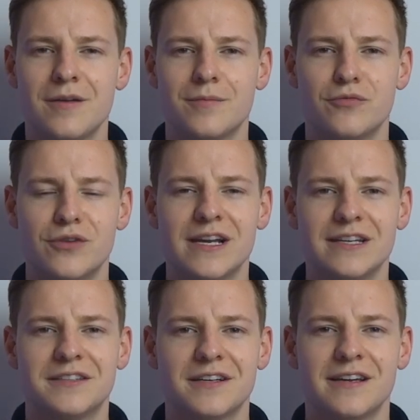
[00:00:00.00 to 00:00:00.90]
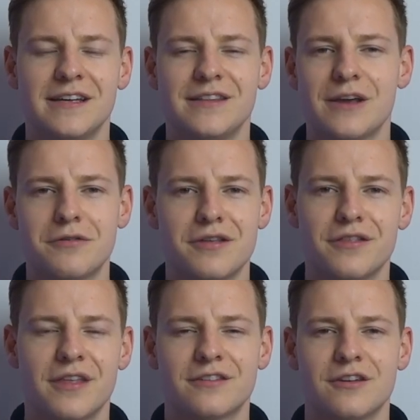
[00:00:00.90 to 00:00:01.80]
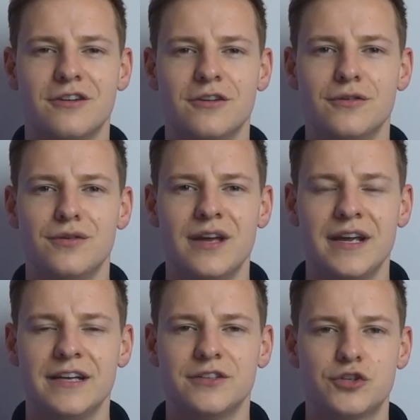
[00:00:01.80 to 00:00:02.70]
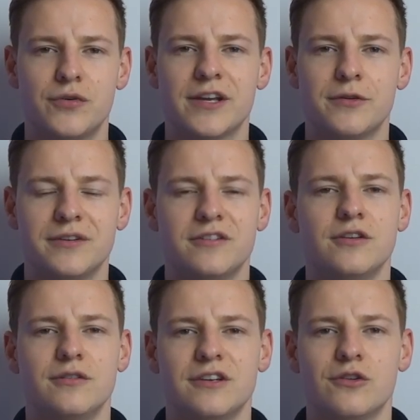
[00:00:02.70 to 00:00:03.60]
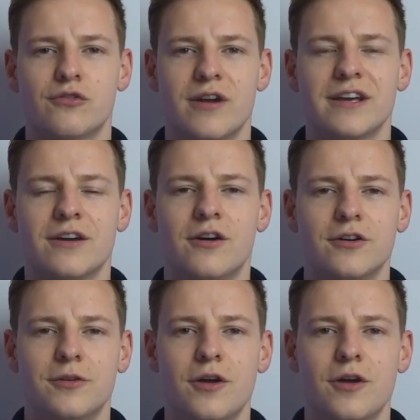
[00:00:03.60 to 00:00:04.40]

But realistically, the only thing that's going to do is trick you into using your credit card